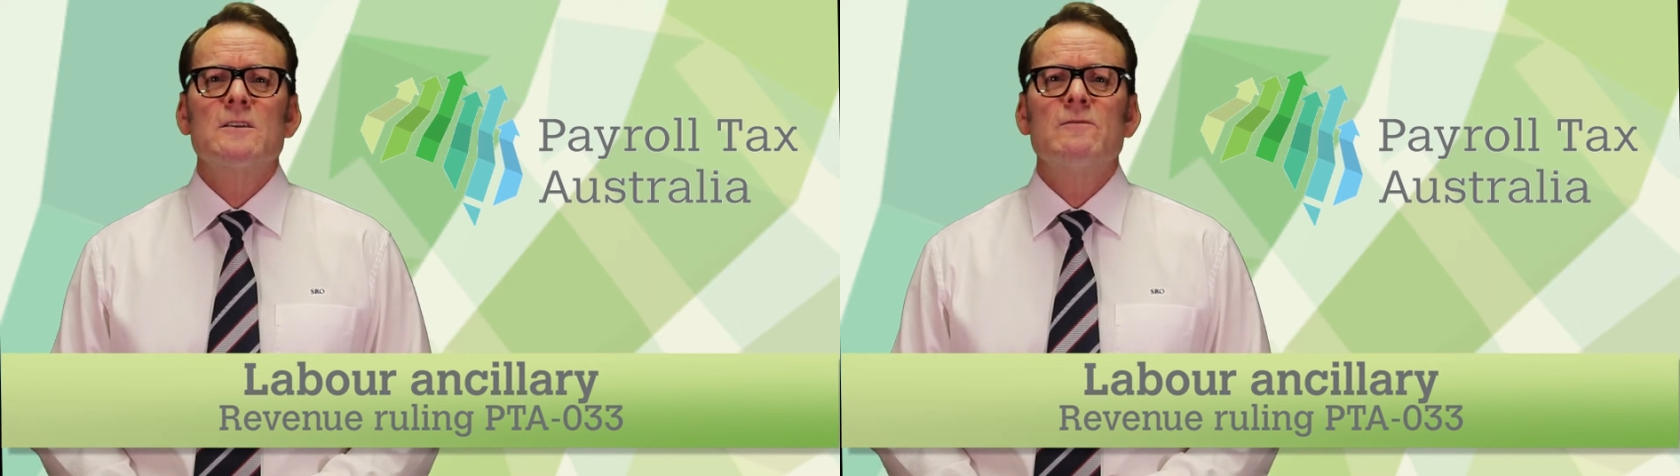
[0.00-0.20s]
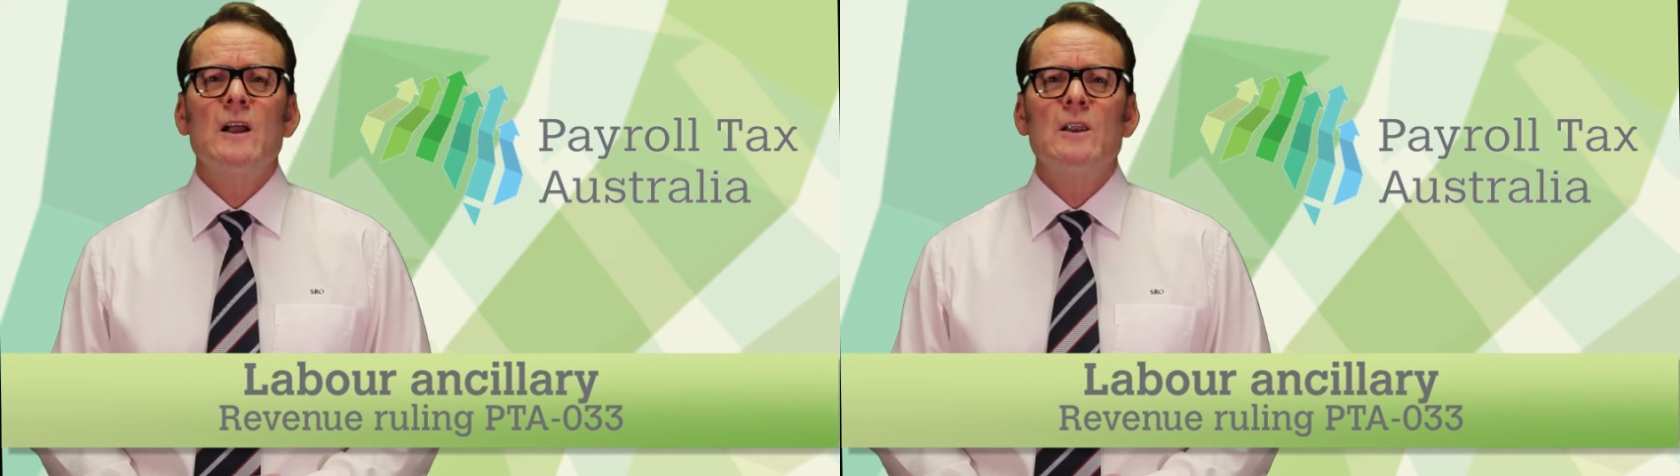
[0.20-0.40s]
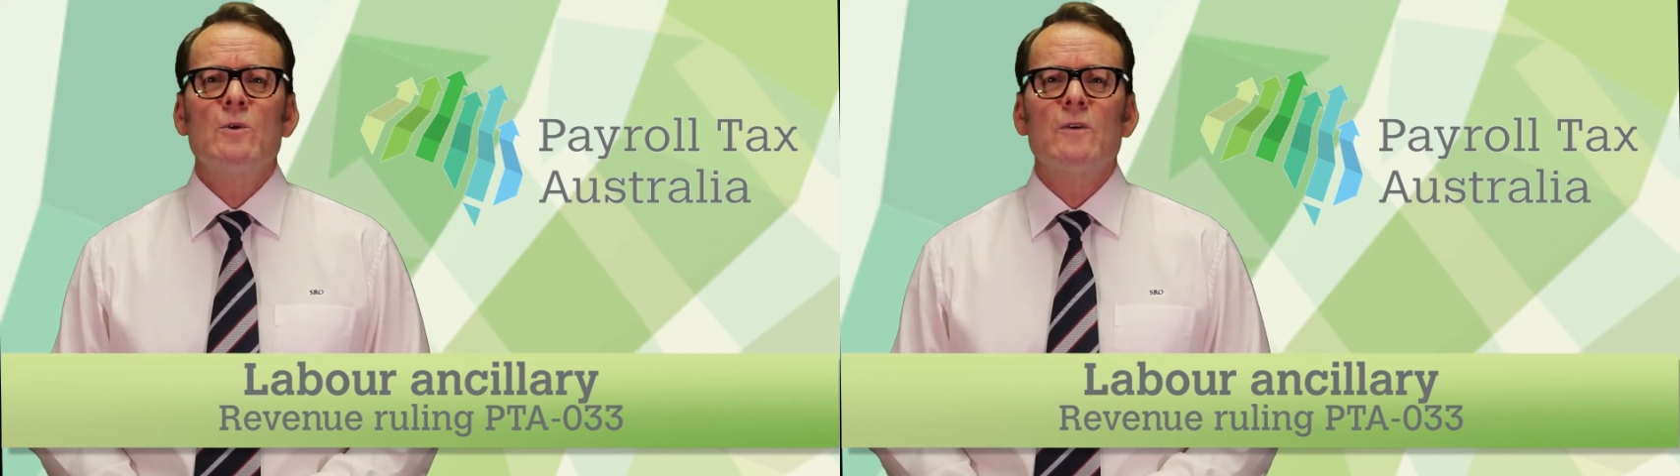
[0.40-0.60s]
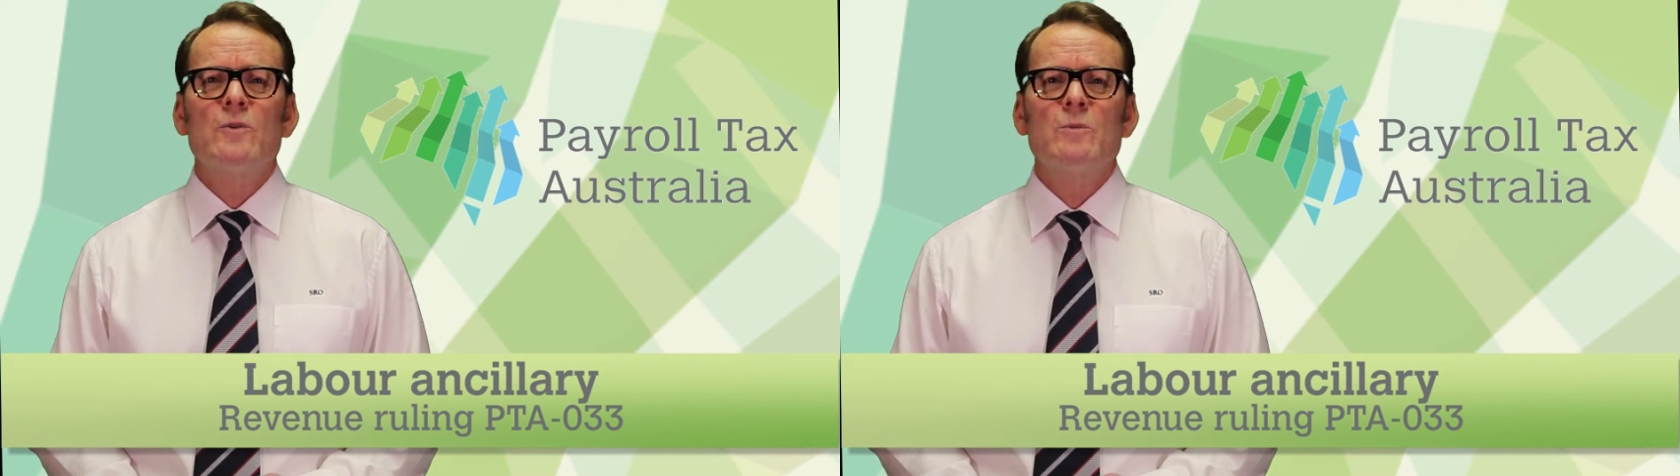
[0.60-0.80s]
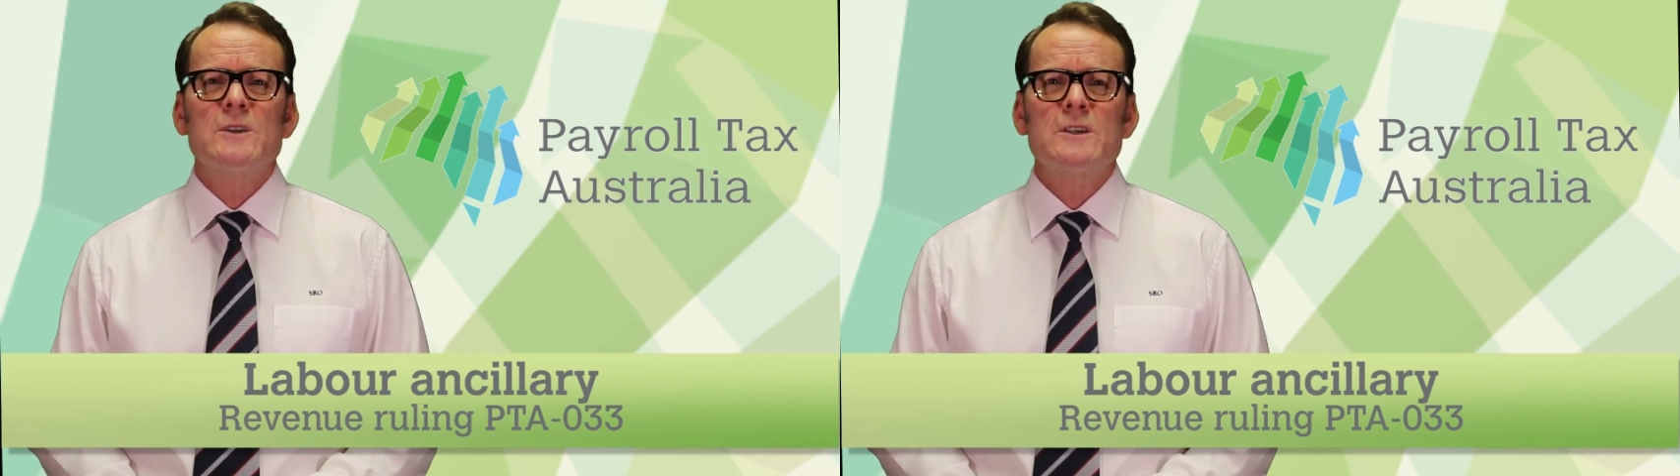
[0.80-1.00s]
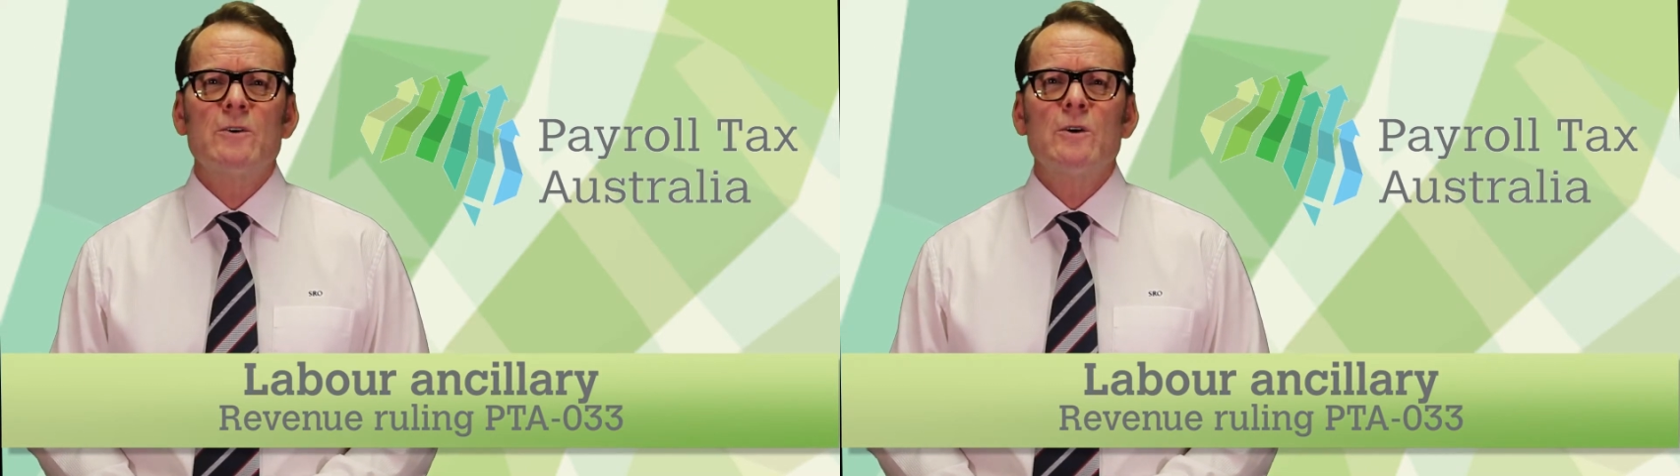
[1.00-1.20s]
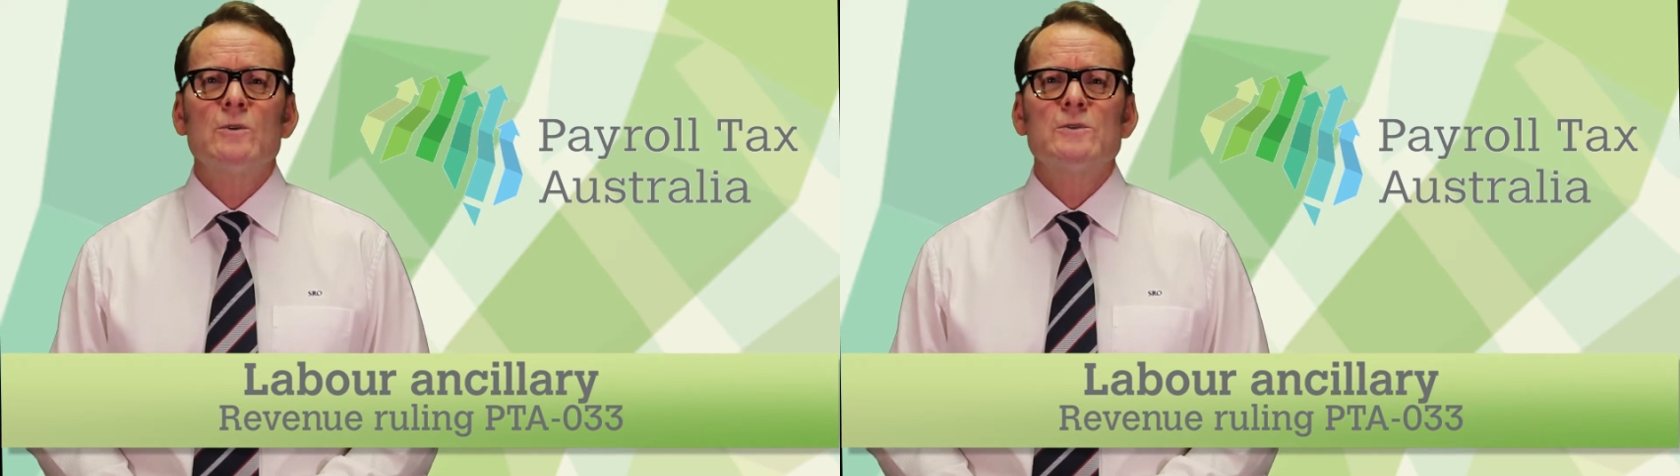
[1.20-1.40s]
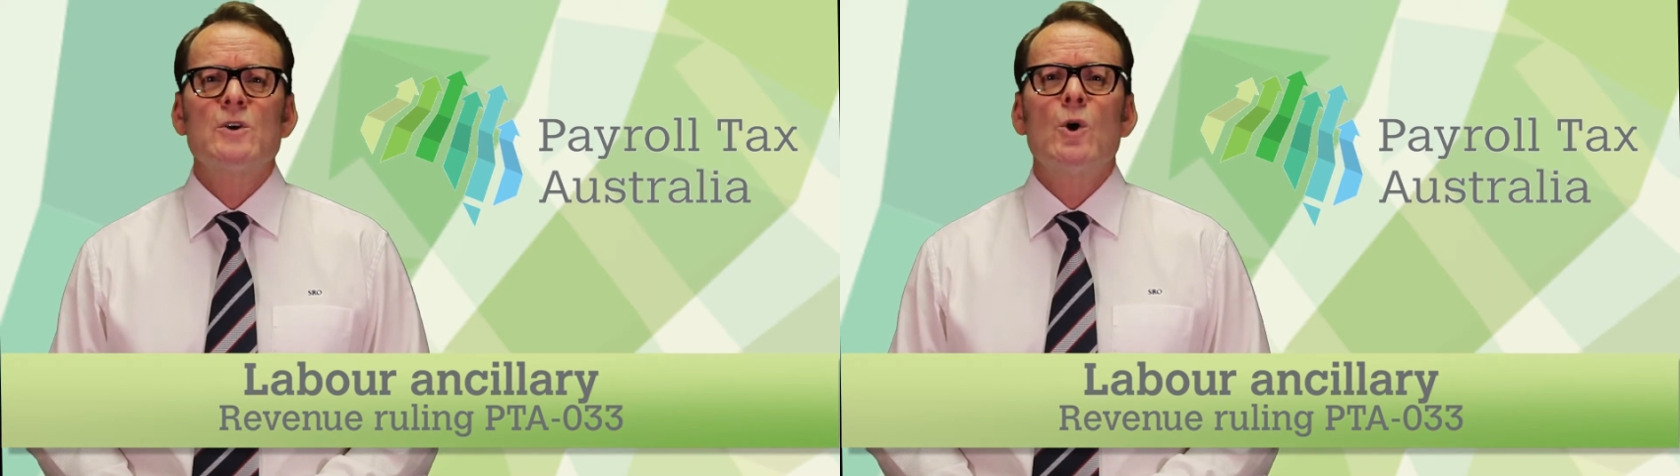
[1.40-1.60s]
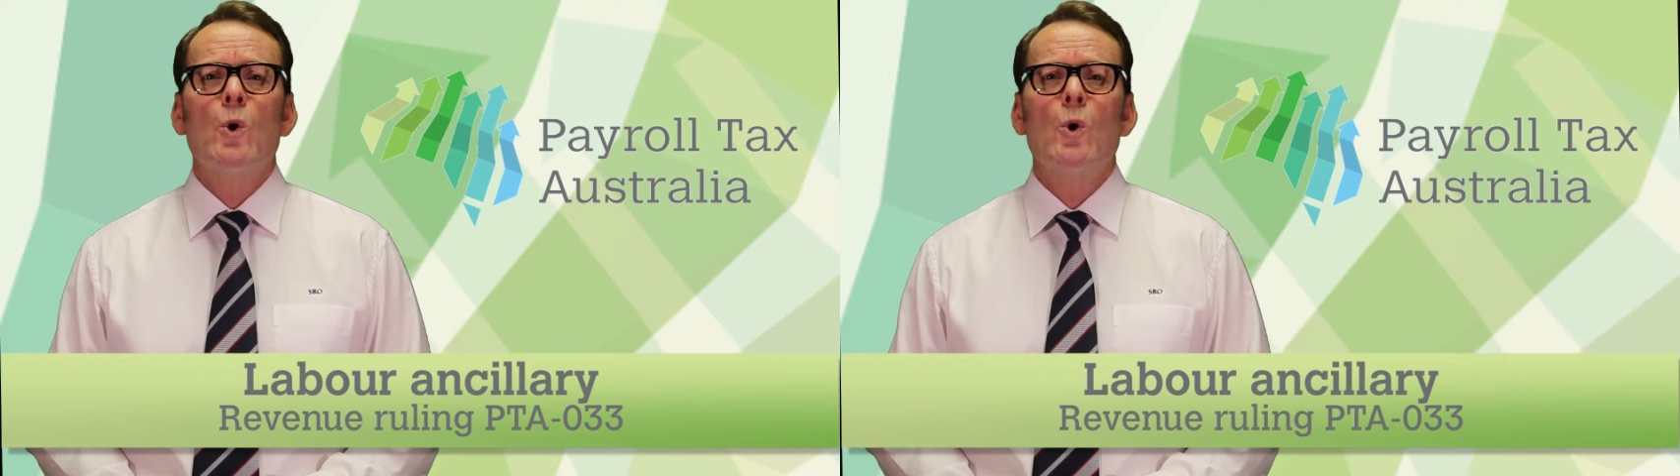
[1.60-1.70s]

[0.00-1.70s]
the value of the materials